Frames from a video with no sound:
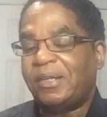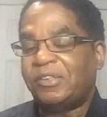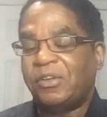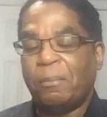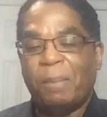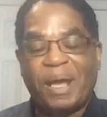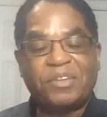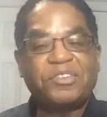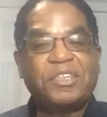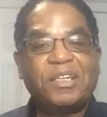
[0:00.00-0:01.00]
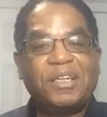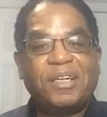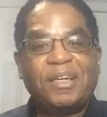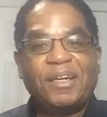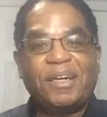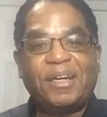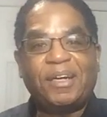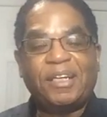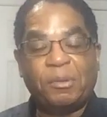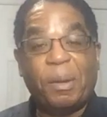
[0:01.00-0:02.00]
to the best,
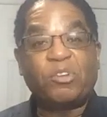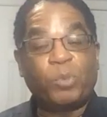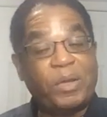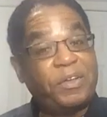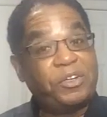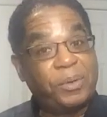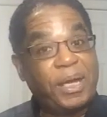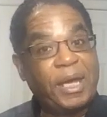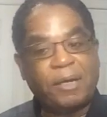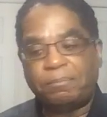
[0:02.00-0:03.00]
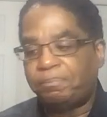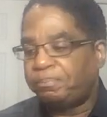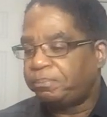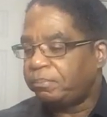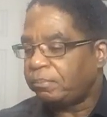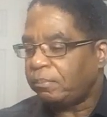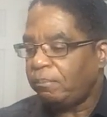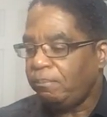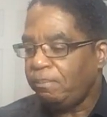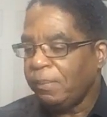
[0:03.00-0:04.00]
in the best way that you can.
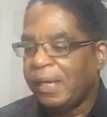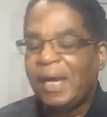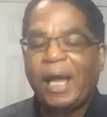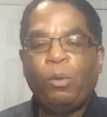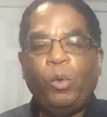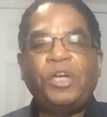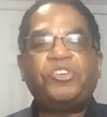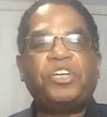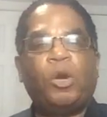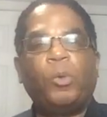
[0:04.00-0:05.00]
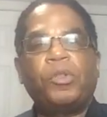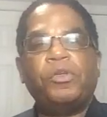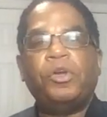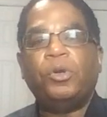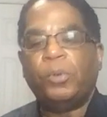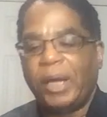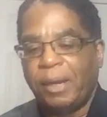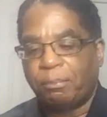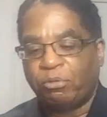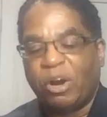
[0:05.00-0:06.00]
I want to share with you
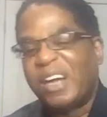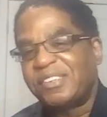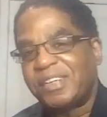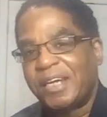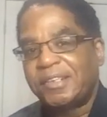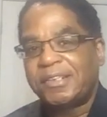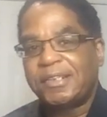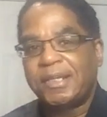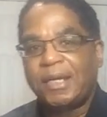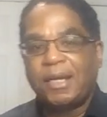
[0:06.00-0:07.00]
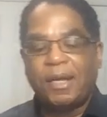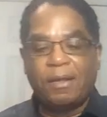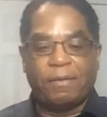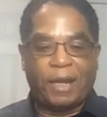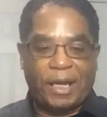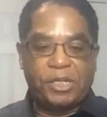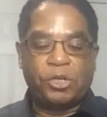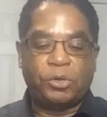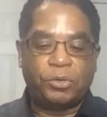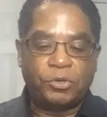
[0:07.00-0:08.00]
a process that I
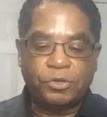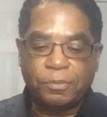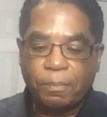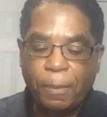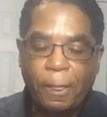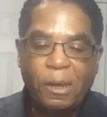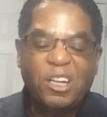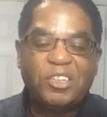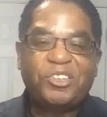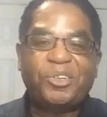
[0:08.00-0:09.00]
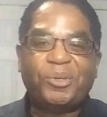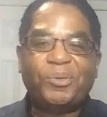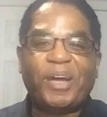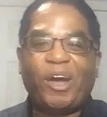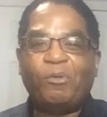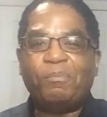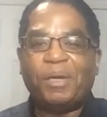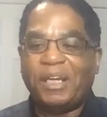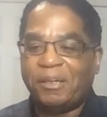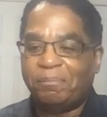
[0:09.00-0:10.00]
use to help
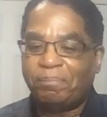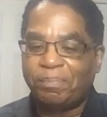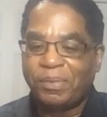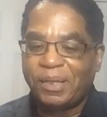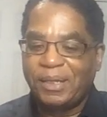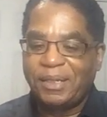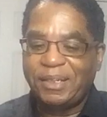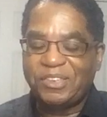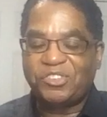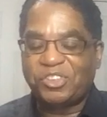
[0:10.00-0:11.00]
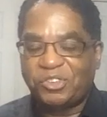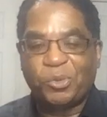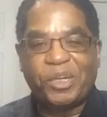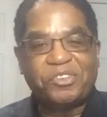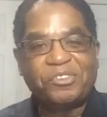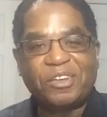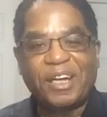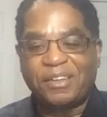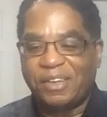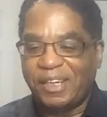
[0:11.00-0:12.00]
me in situations
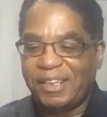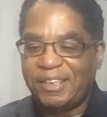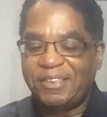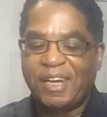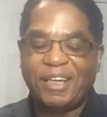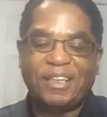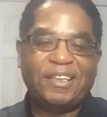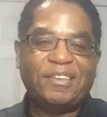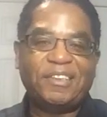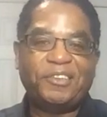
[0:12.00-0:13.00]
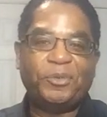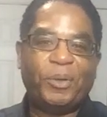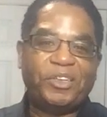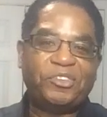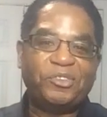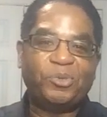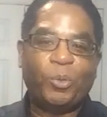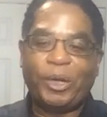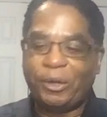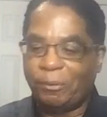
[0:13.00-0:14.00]
like these and in situations
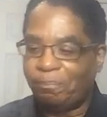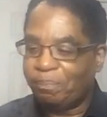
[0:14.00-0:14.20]
where